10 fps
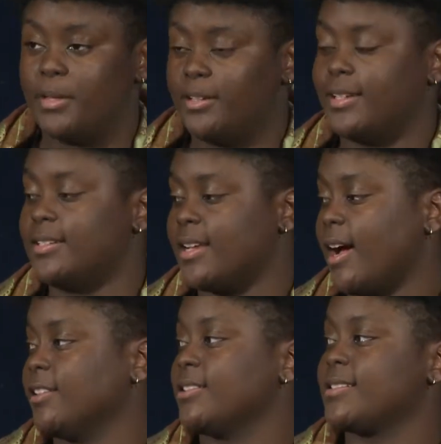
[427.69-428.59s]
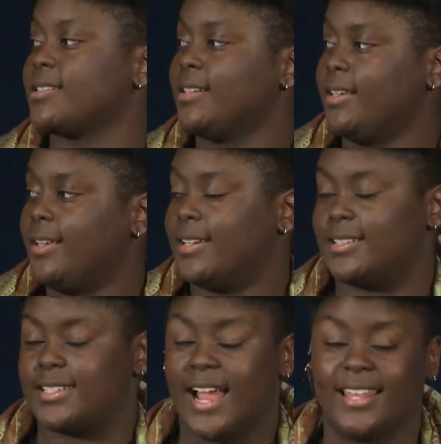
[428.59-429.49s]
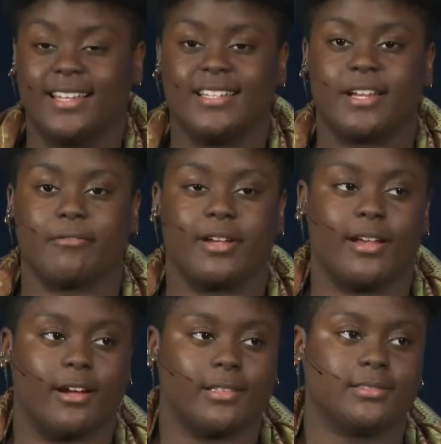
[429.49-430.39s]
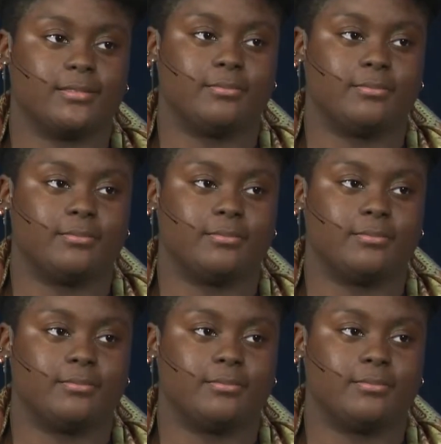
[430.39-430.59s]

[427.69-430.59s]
billion into Thailand every year.